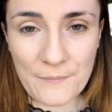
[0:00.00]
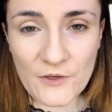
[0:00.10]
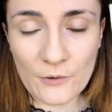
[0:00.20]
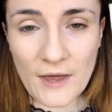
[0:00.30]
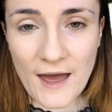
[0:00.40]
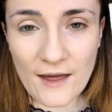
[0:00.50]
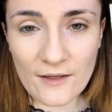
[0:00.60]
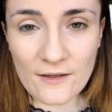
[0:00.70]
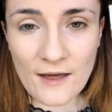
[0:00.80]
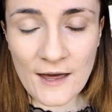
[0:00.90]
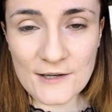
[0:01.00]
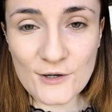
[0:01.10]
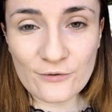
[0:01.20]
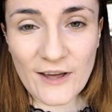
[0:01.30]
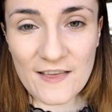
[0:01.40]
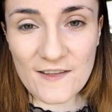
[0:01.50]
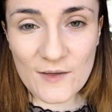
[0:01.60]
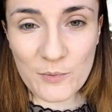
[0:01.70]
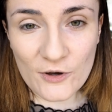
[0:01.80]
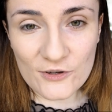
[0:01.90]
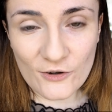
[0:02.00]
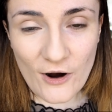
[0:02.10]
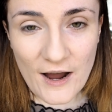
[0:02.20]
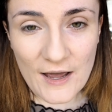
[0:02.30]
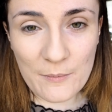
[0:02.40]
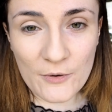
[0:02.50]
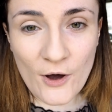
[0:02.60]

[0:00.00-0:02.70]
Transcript: So yeah, don't forget to subscribe,